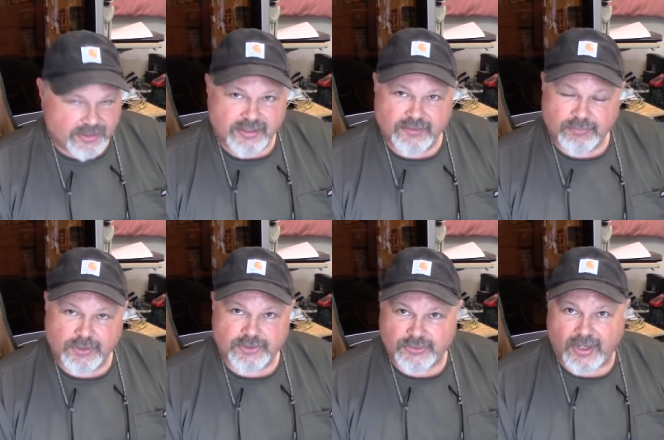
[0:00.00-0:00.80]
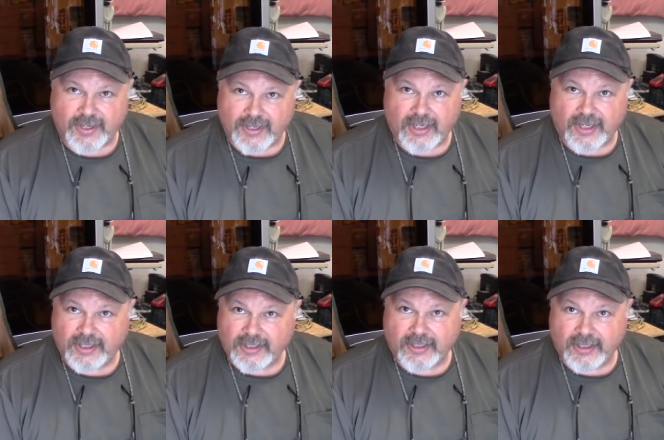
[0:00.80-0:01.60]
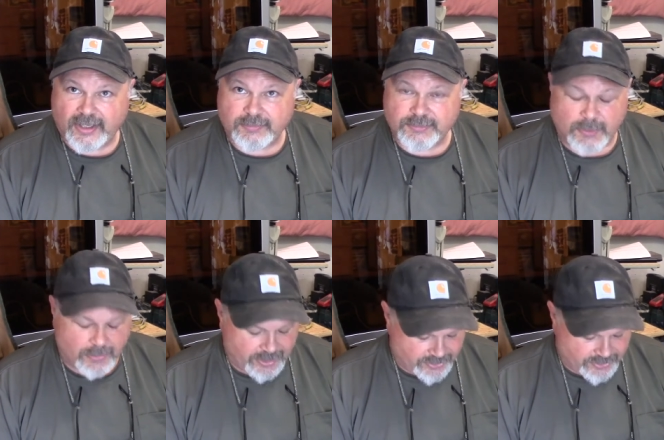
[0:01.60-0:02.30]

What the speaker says: and give one a try. And I'm smoking it